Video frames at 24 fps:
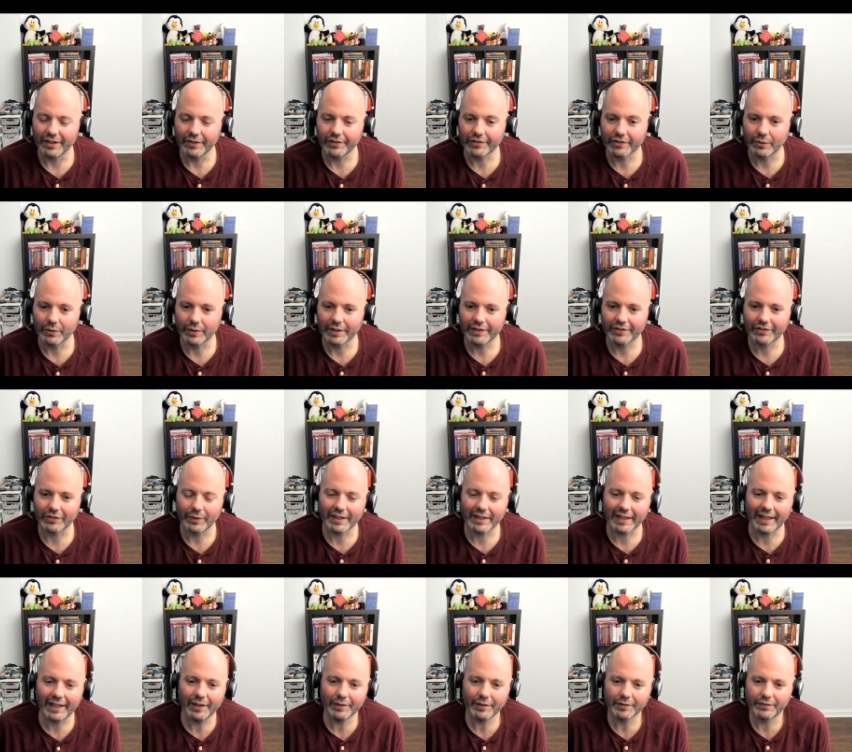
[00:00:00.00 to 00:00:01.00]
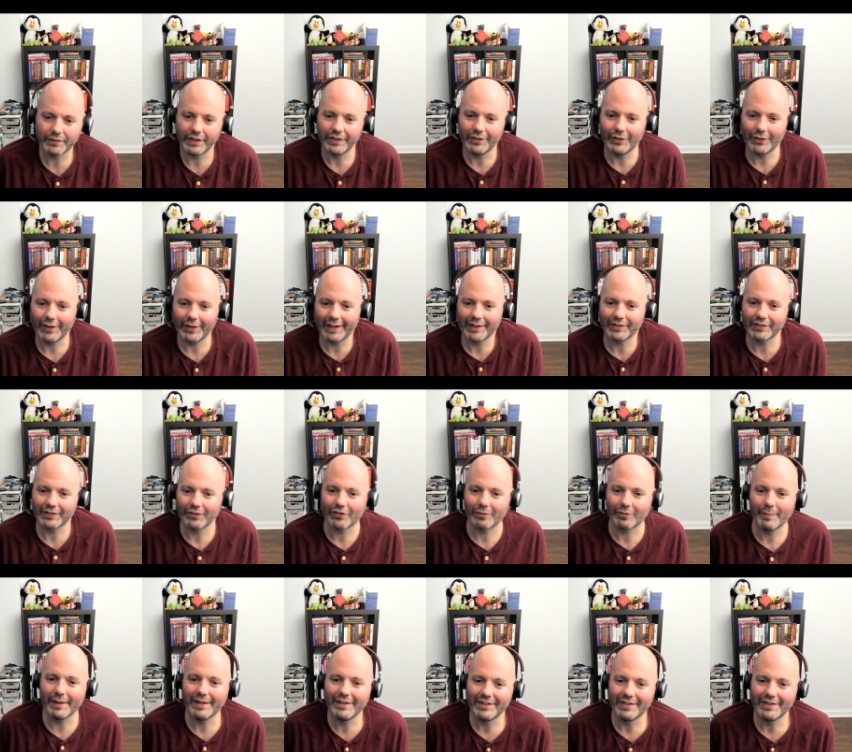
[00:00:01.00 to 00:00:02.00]
So a cloud vendor has a
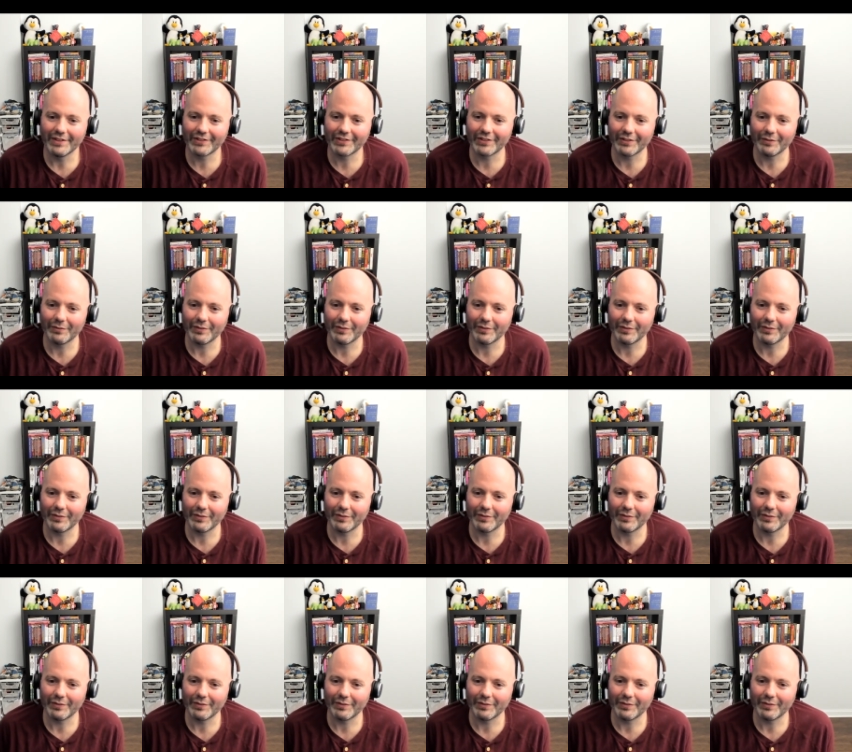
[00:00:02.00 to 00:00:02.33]
tremendous